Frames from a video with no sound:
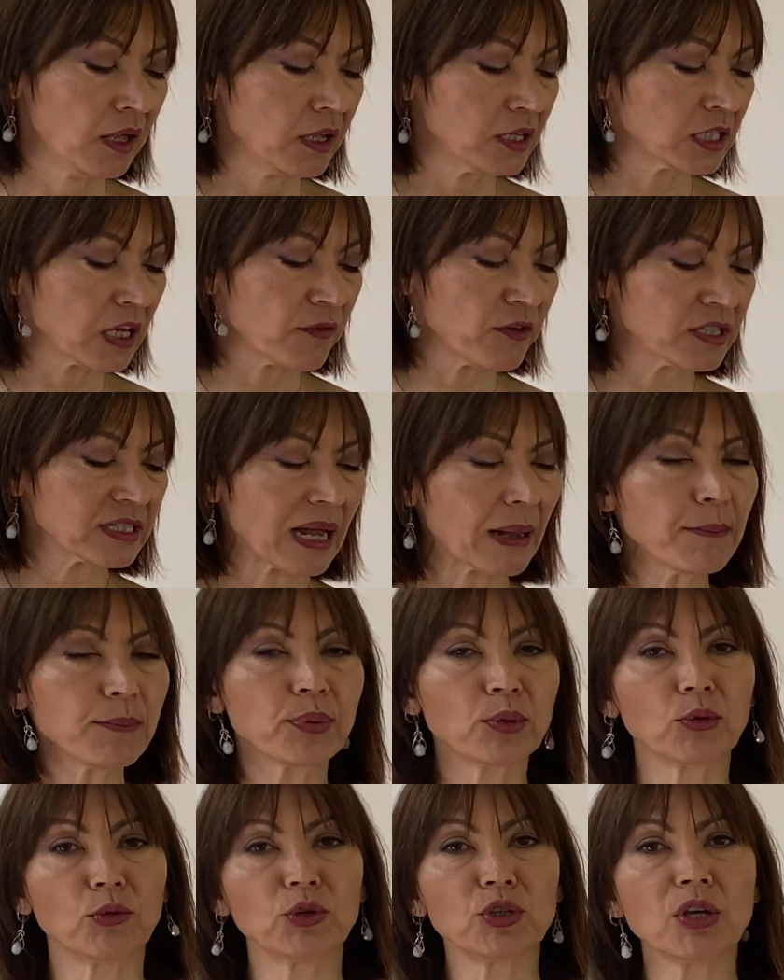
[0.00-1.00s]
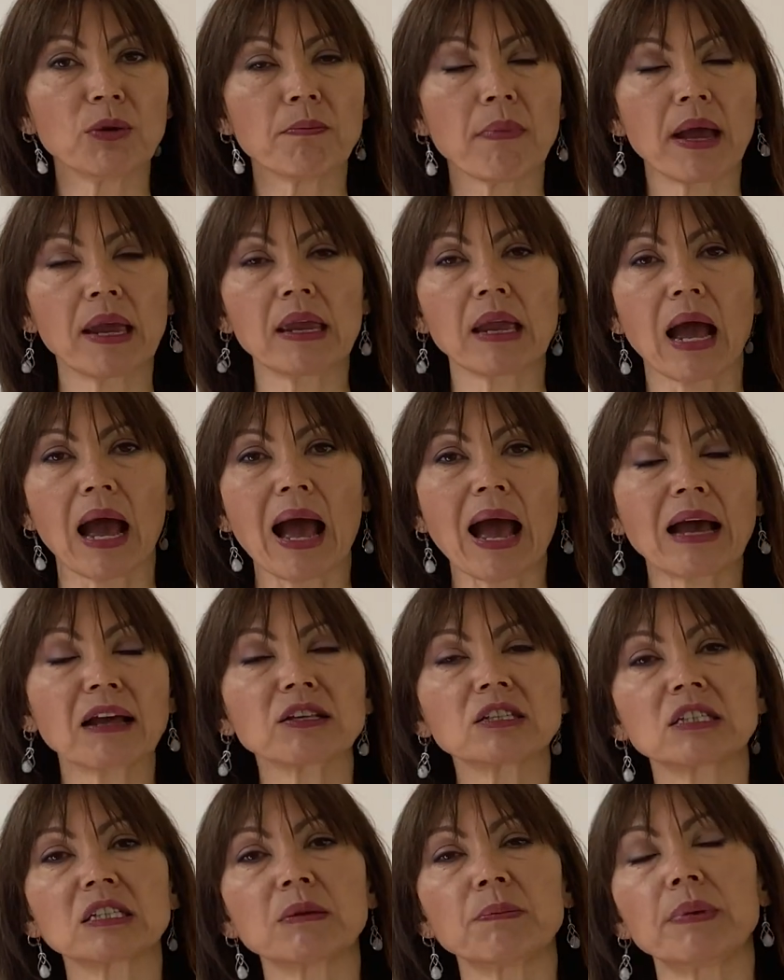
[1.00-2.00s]
So for example, you may
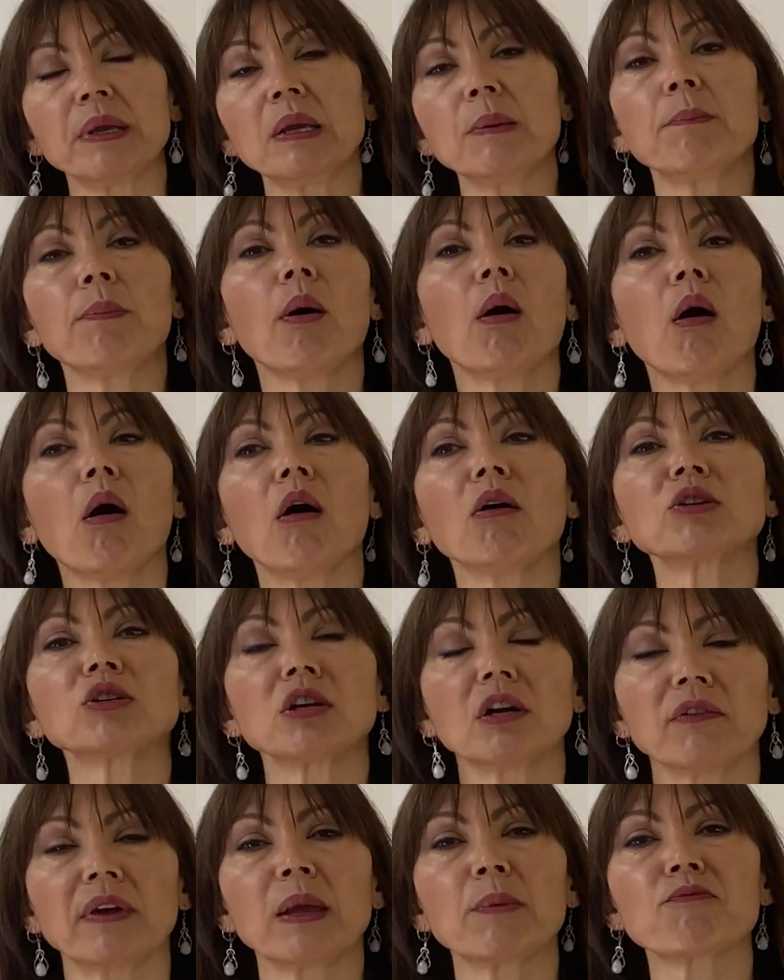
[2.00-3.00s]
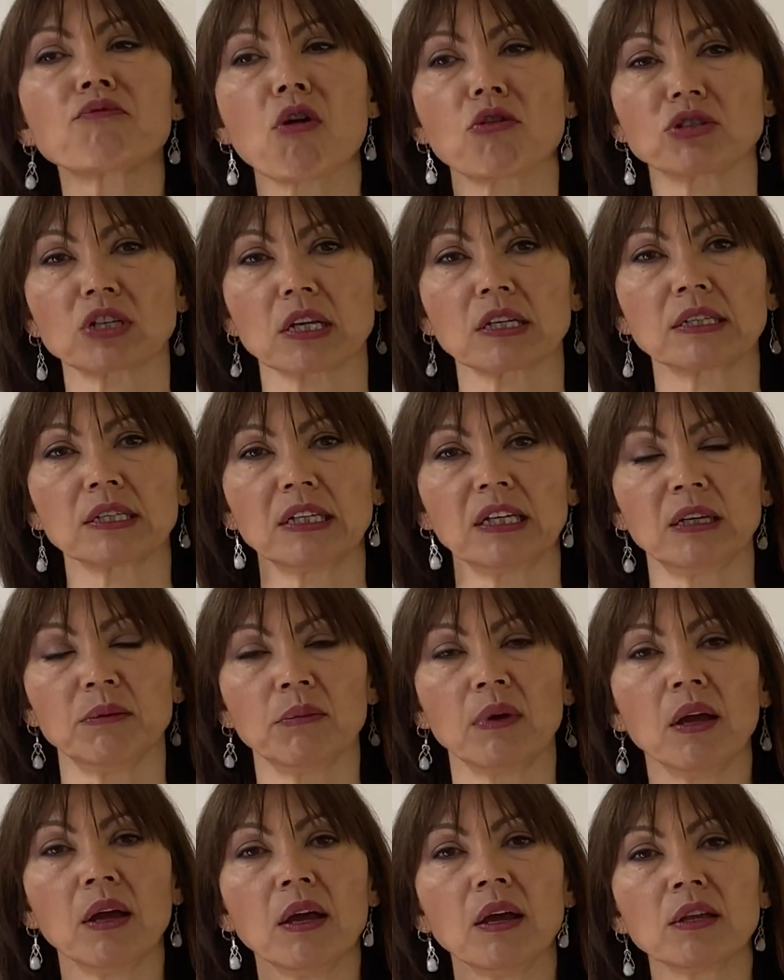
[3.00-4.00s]
ask to be part of a project
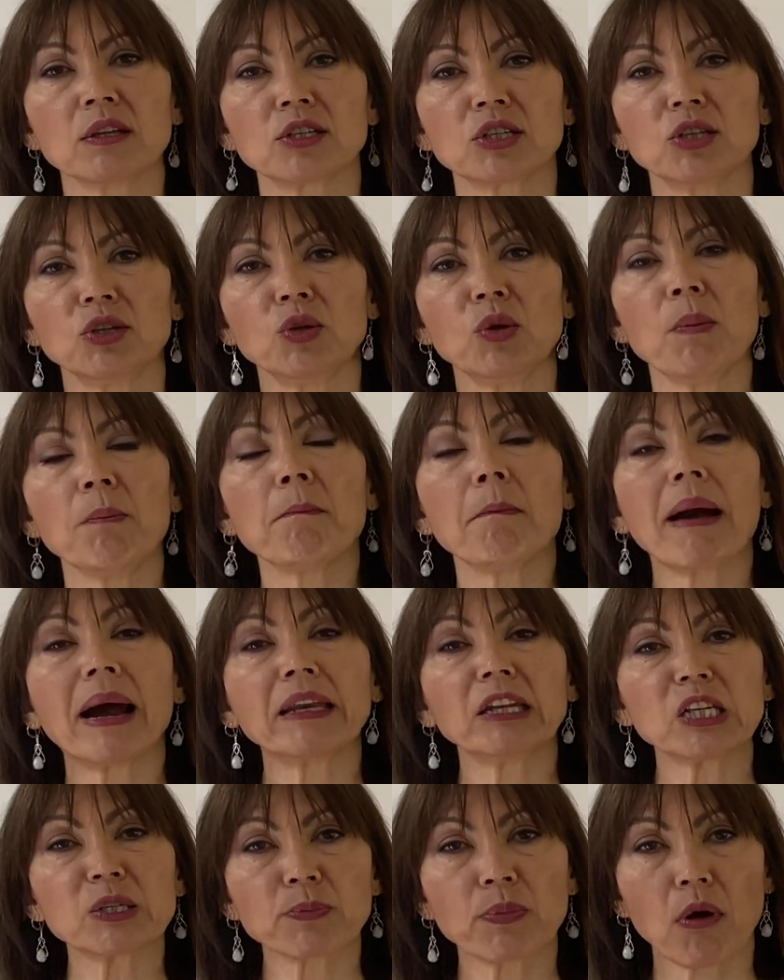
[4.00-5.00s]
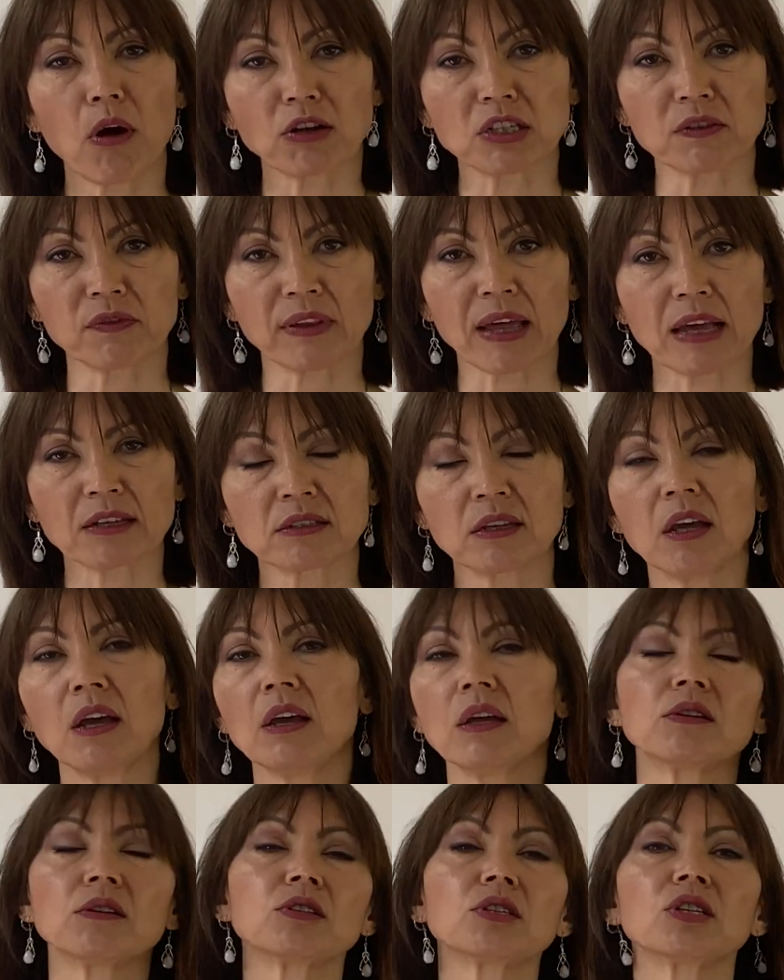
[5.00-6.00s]
team, to manage part of that,
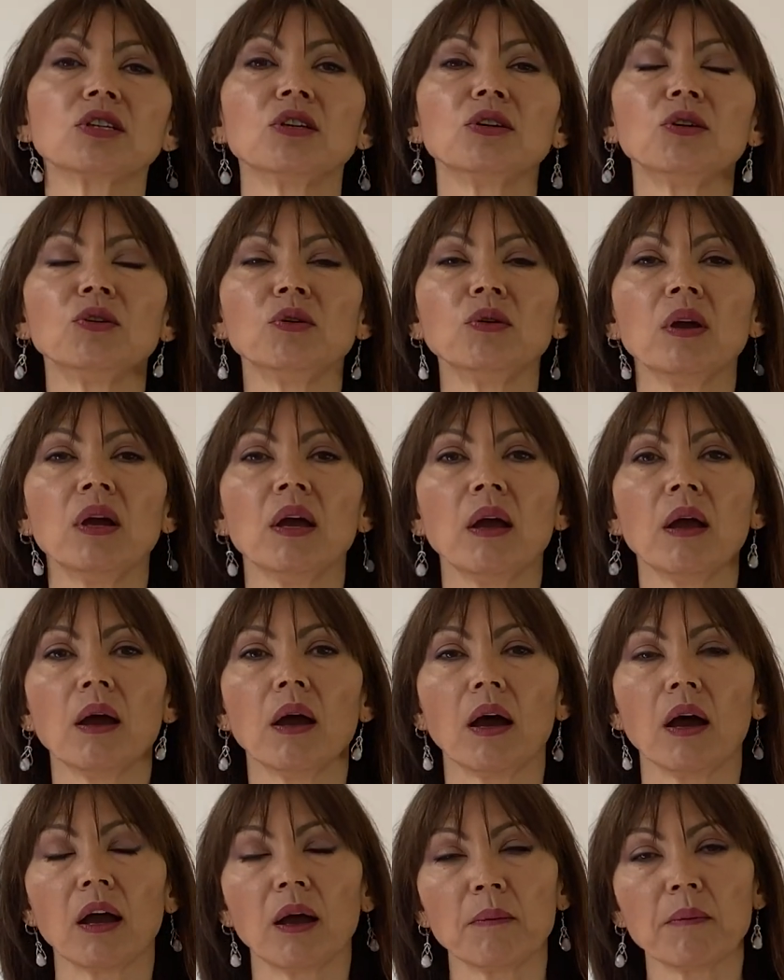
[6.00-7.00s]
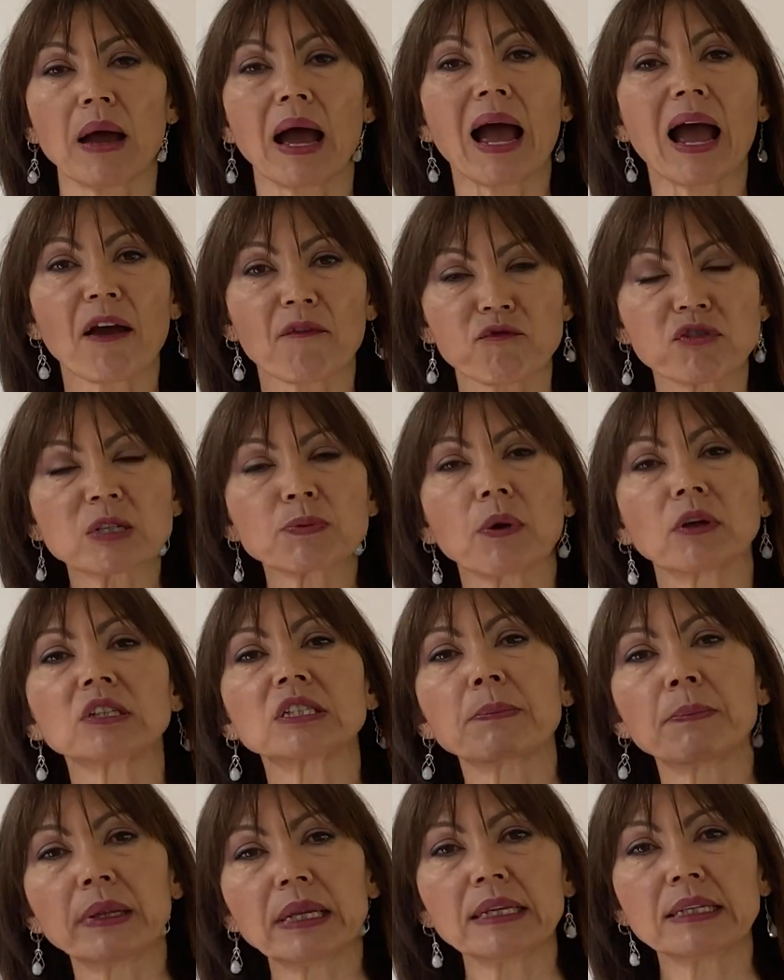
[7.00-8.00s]
to have
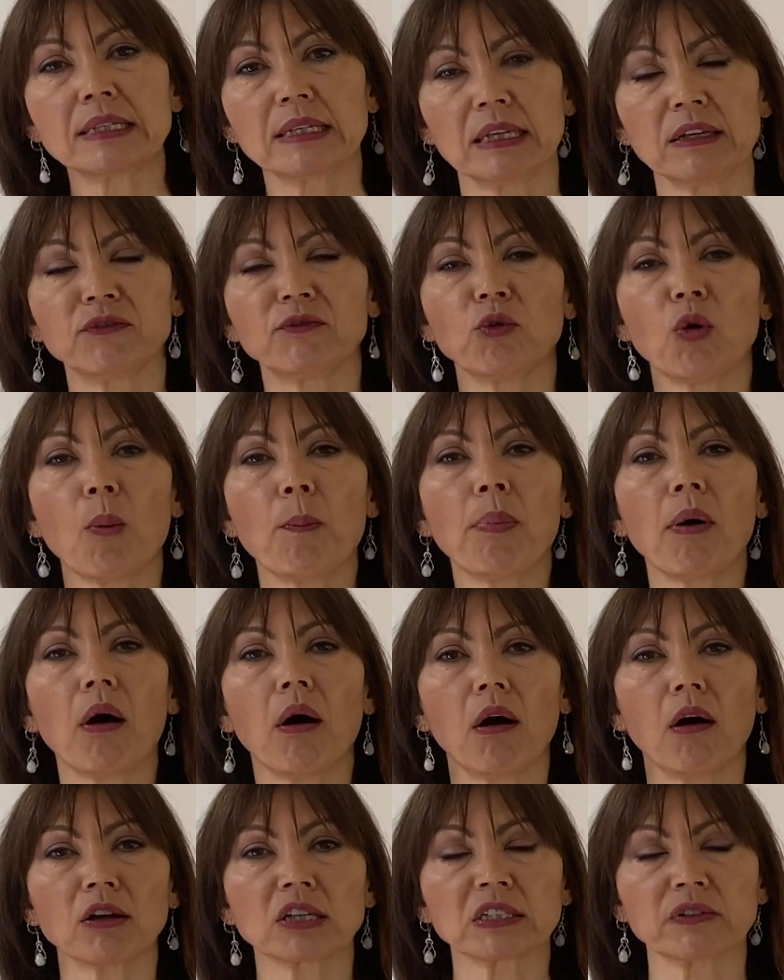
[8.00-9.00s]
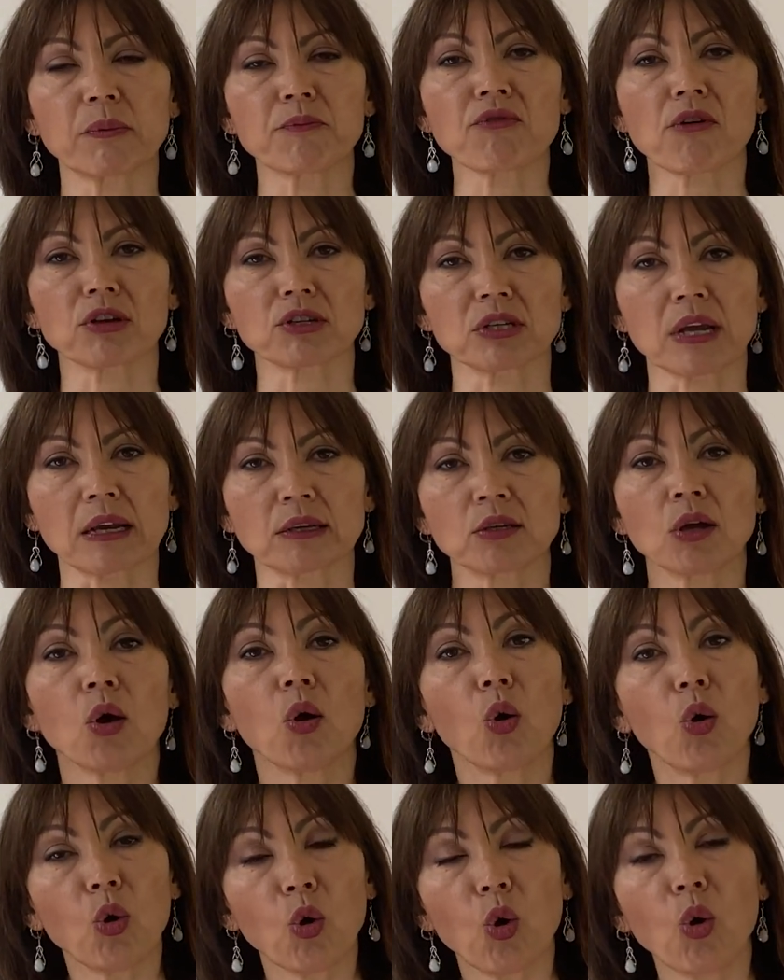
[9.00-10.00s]
responsibility for part of the project
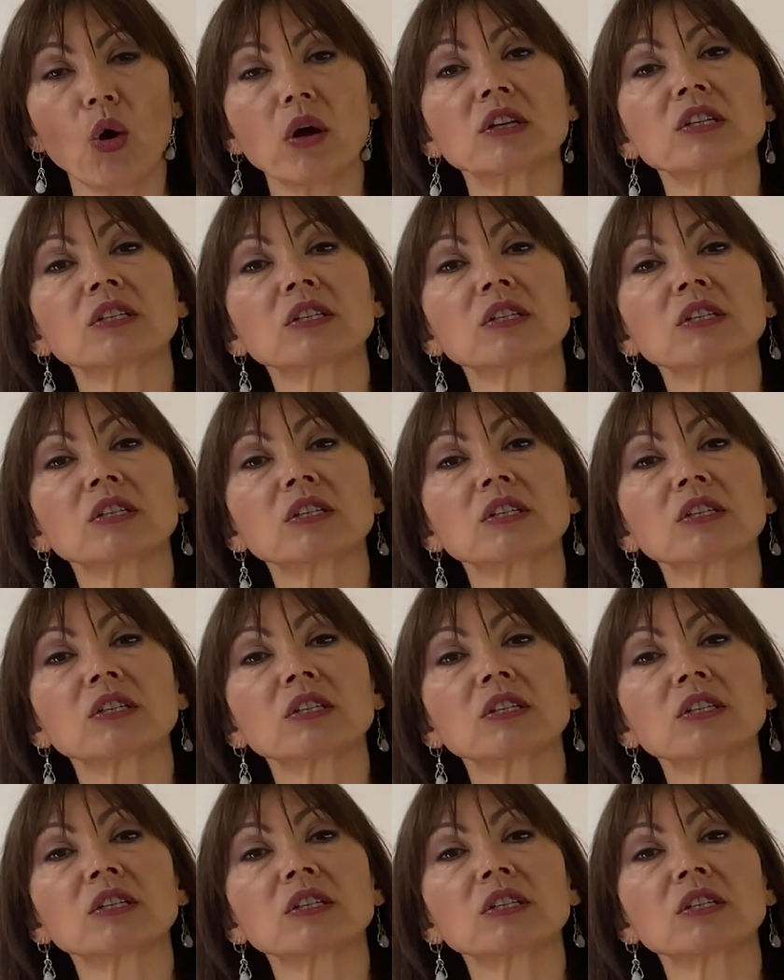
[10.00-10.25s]
or a